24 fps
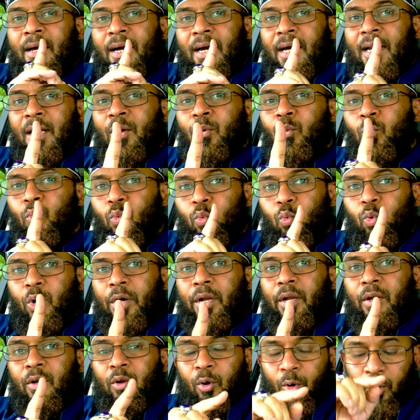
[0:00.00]
around
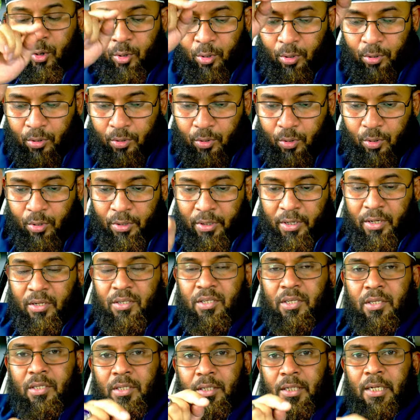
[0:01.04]
one o'clock on the
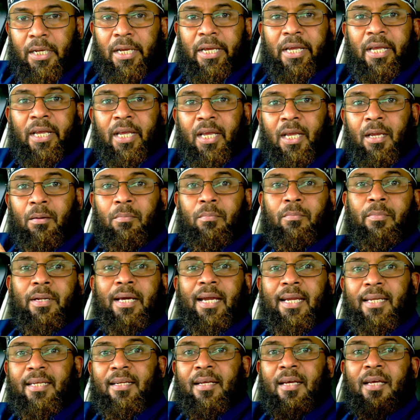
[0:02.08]
same
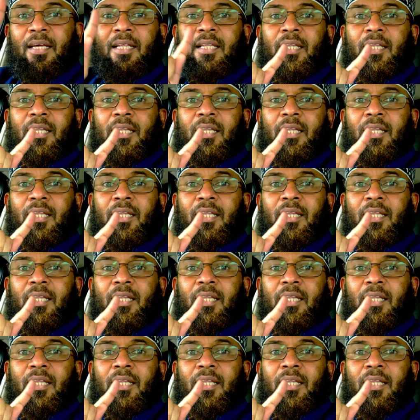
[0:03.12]
night.